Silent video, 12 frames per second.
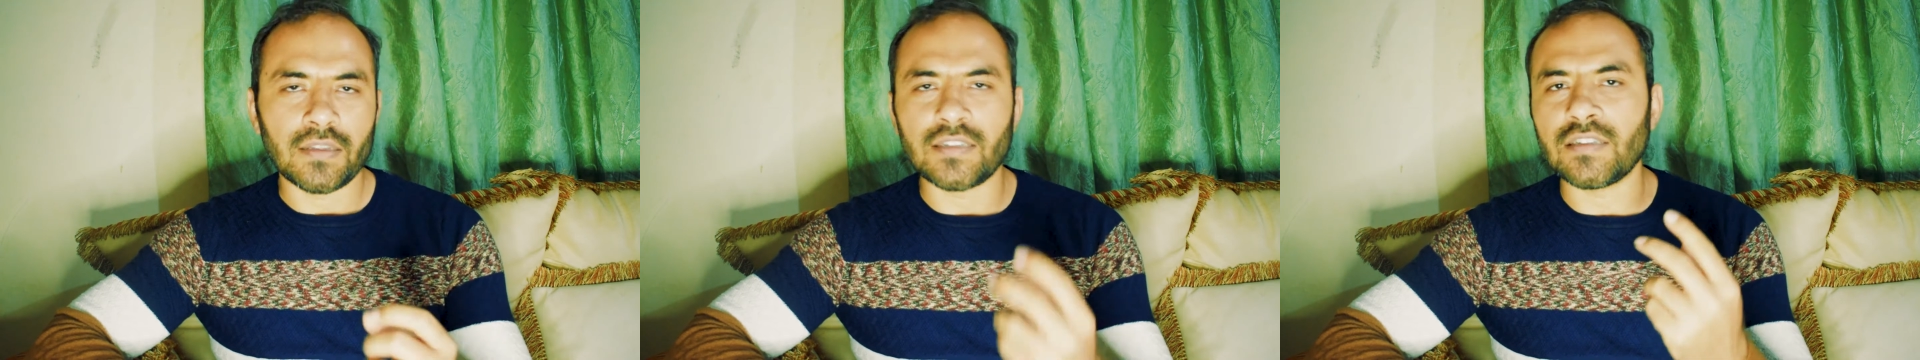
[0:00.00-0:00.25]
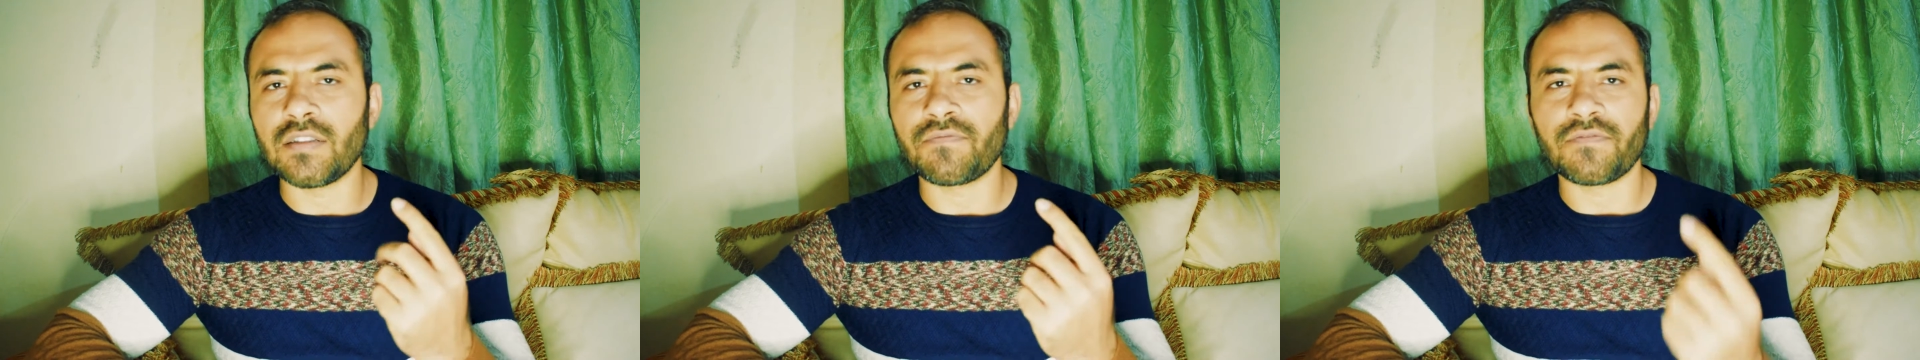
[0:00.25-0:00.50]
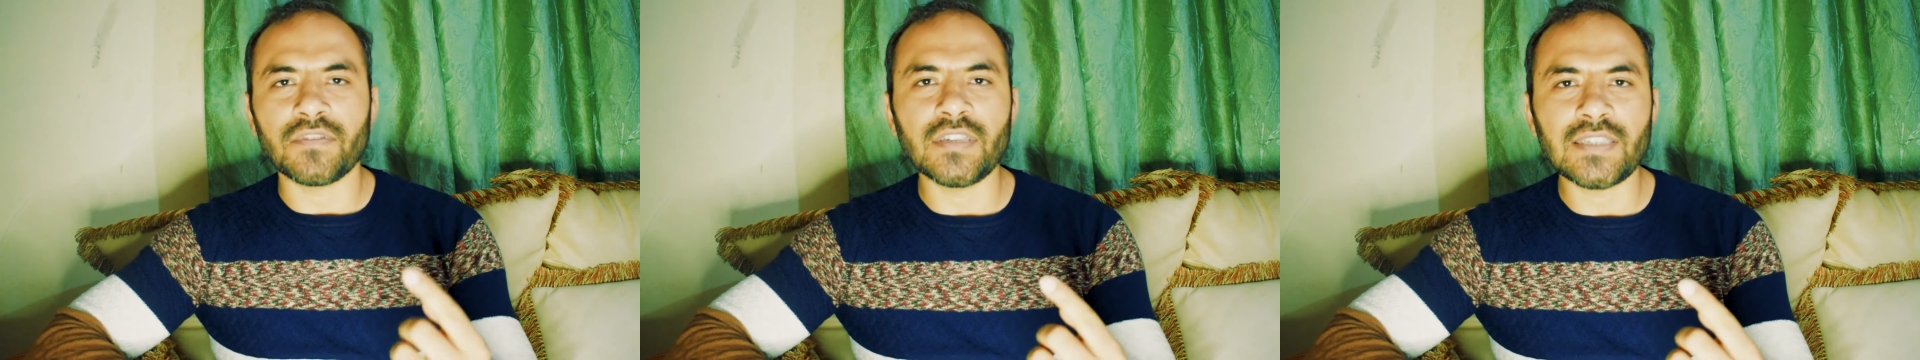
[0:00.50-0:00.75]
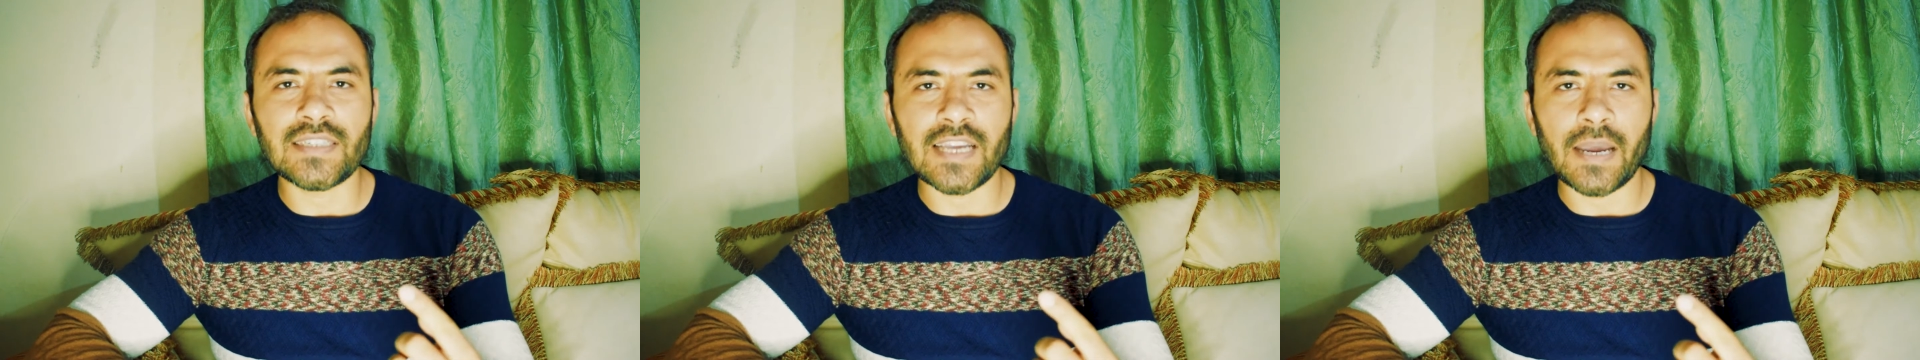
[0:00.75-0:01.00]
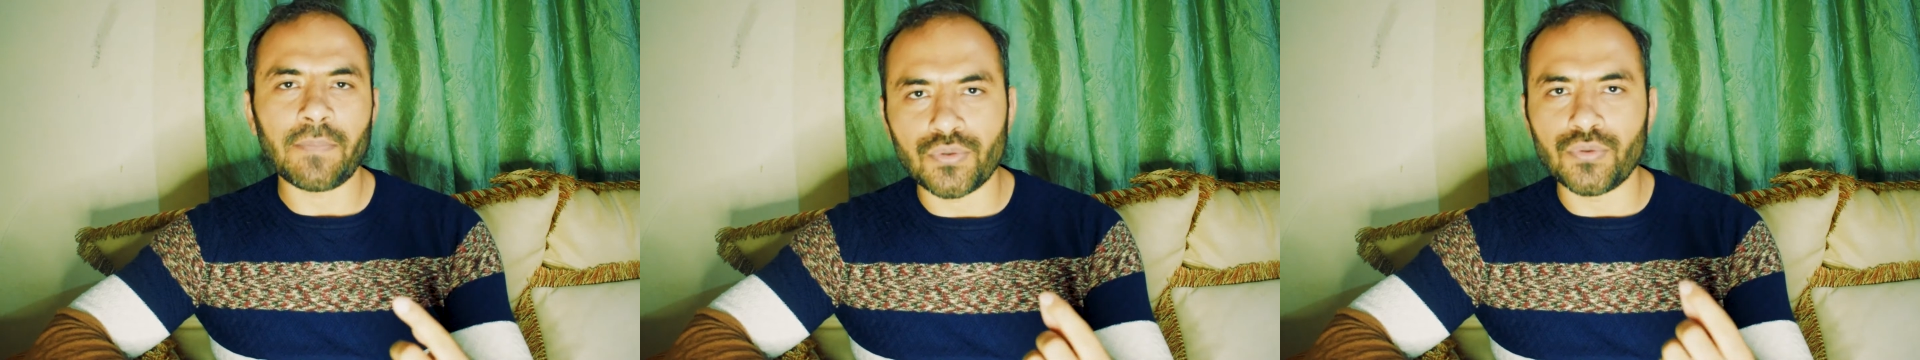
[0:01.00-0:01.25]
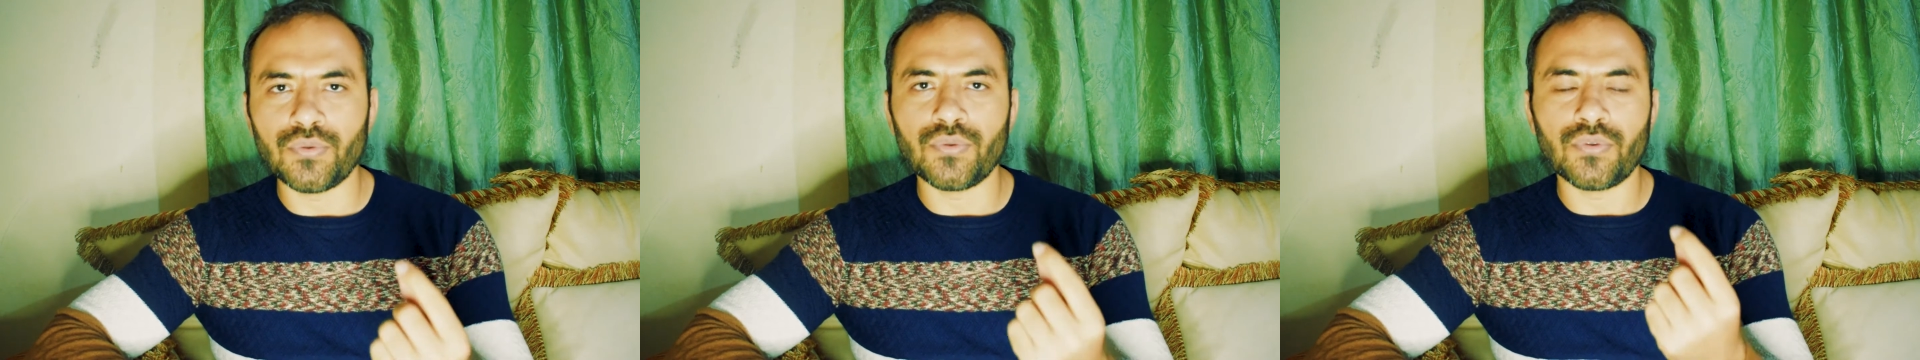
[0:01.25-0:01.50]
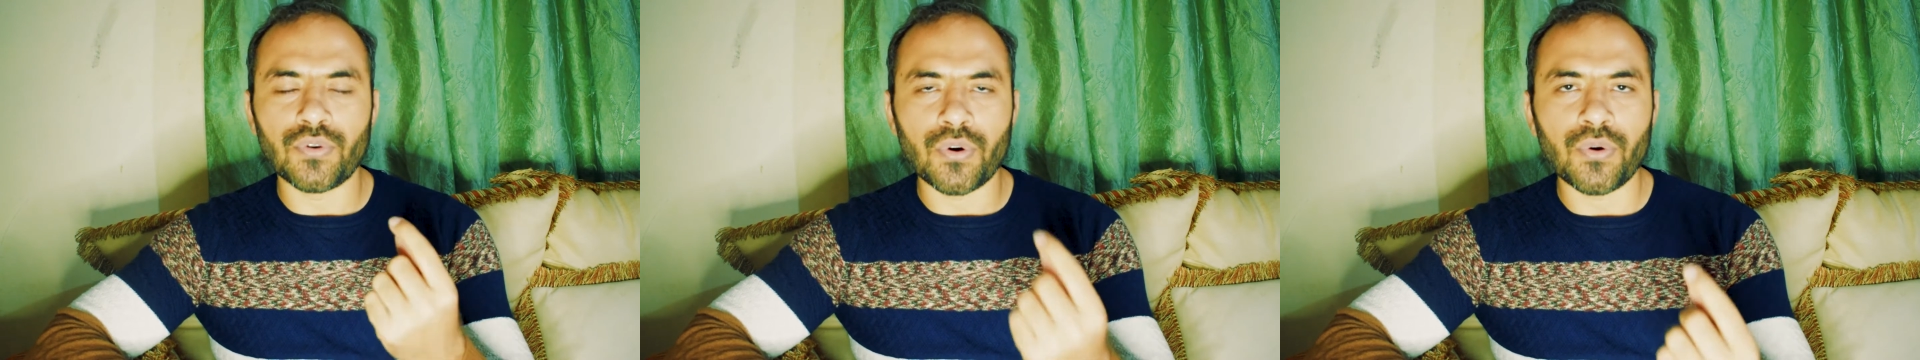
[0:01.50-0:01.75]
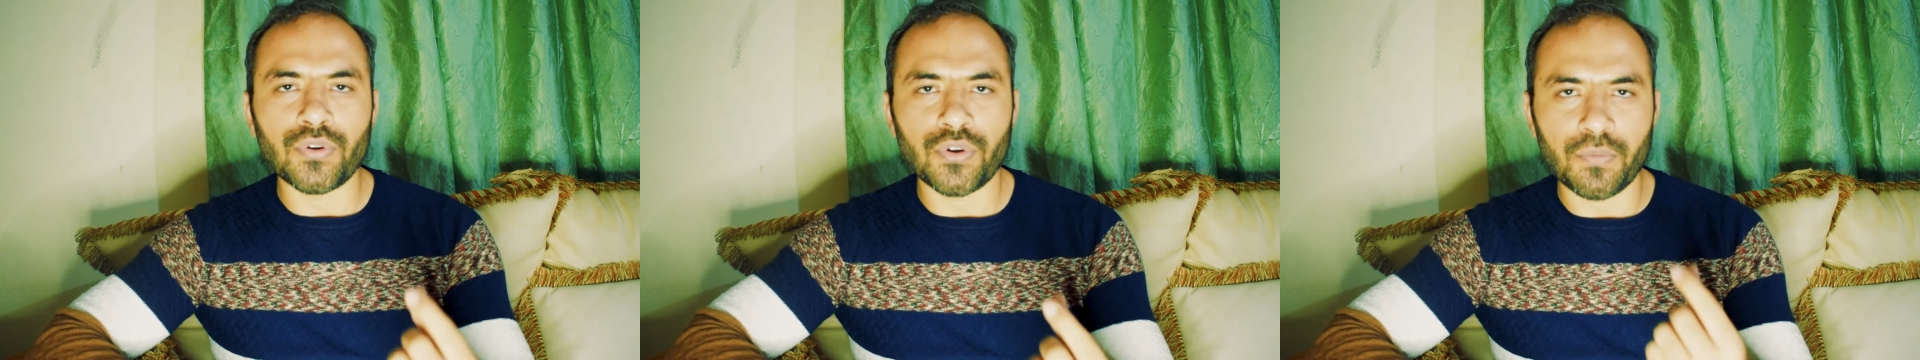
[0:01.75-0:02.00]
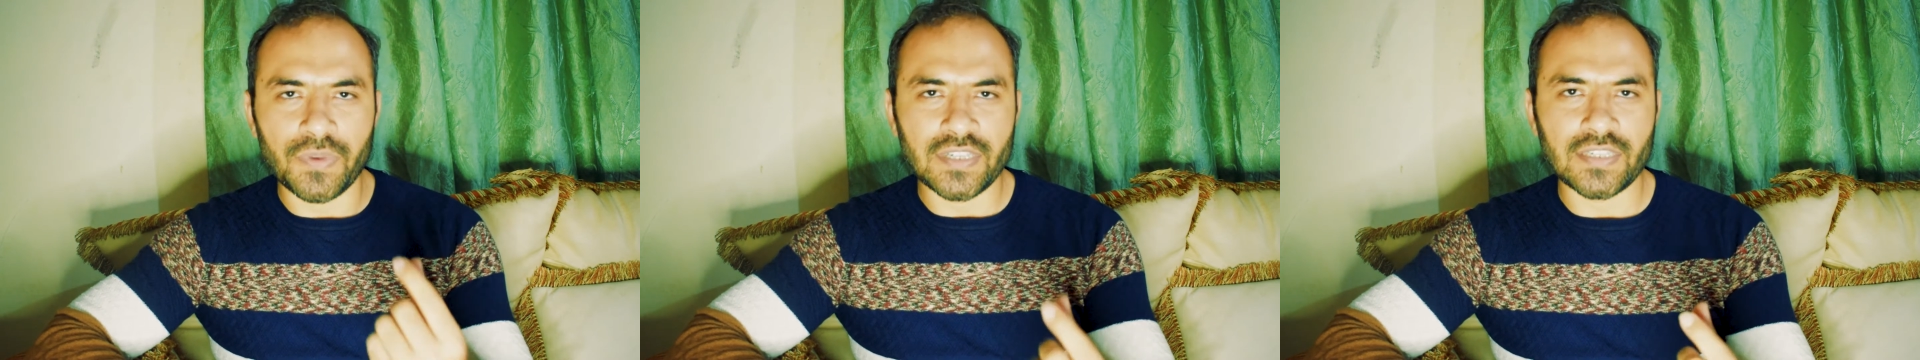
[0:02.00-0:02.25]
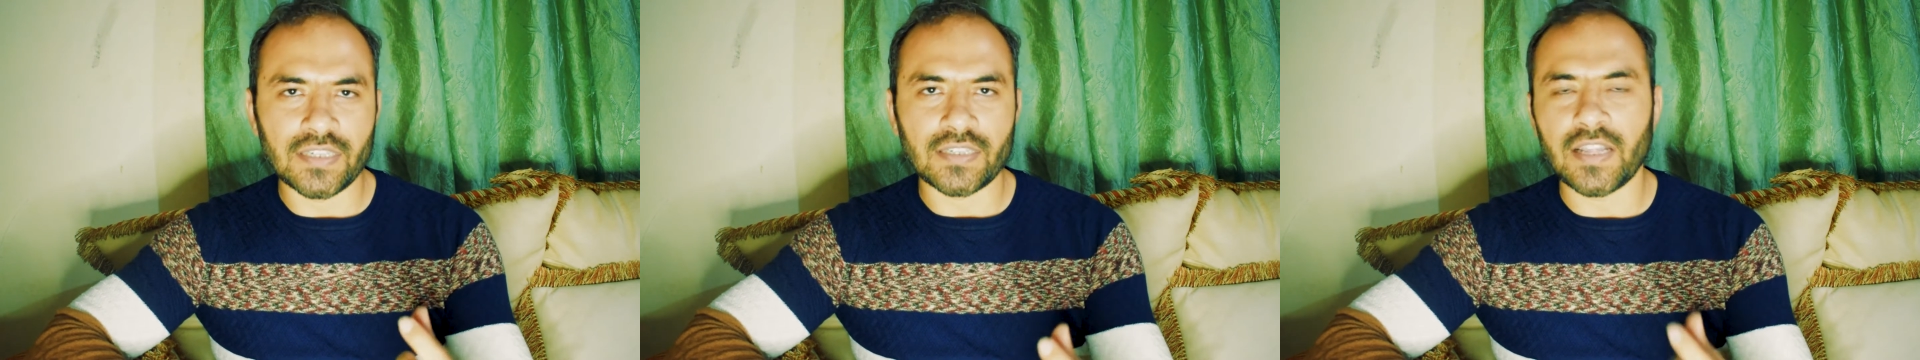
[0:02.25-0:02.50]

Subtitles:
This is the first step to grow your business.